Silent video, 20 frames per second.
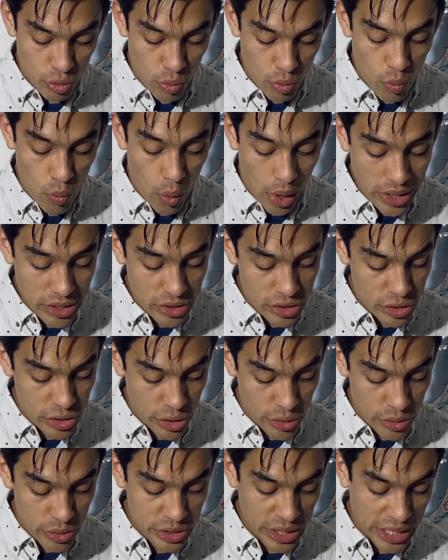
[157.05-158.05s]
one
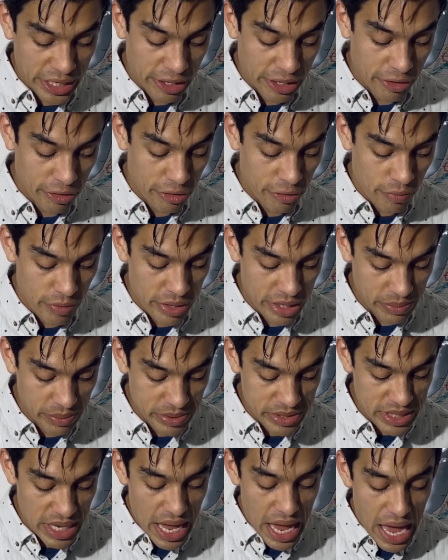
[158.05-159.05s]
sows and another
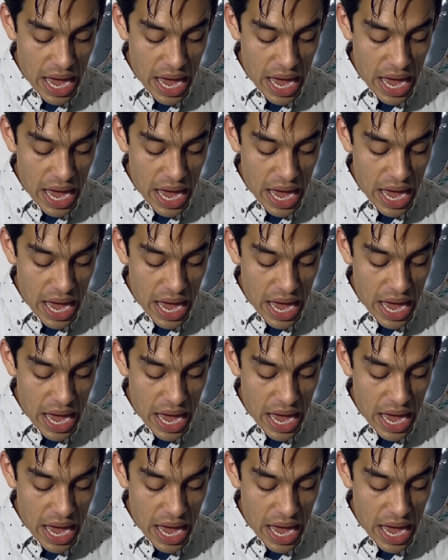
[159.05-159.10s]
reaps.